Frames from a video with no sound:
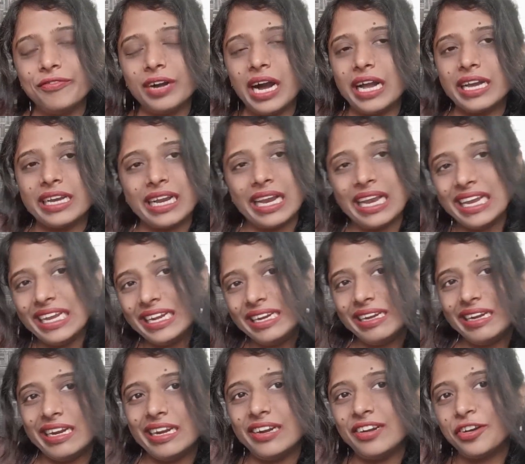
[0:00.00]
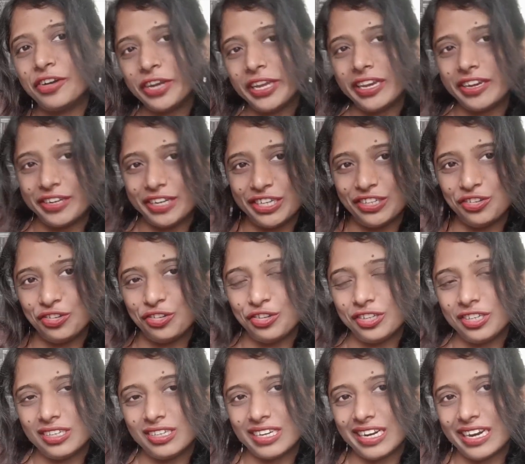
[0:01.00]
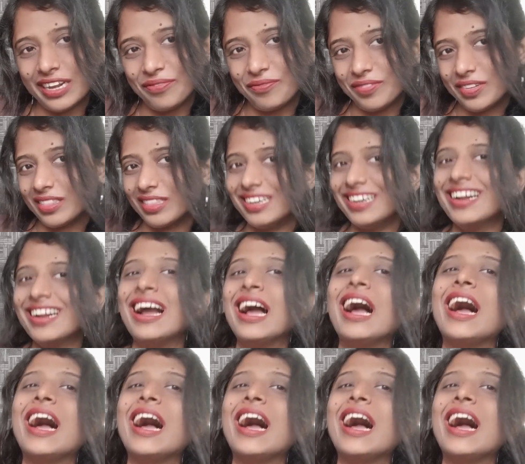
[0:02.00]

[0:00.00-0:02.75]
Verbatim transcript: I cleaned it, rearranged it and everything.